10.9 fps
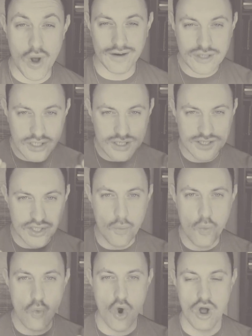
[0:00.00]

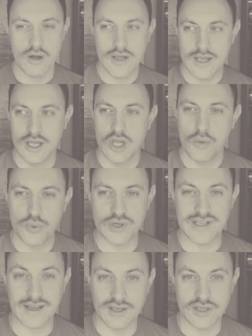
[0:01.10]
somewhat
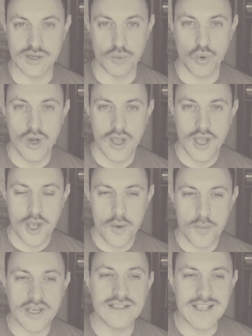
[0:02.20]
predictable, because
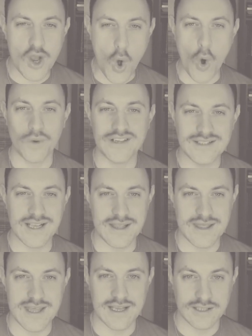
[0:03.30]
they always did
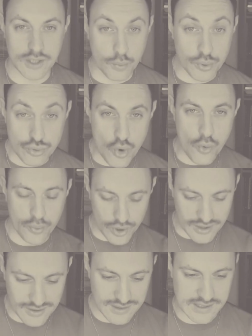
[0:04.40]
things appropriate
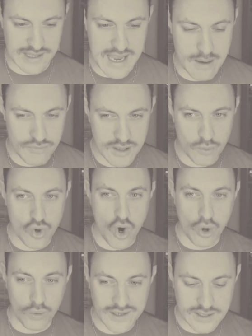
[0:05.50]
to them. They were always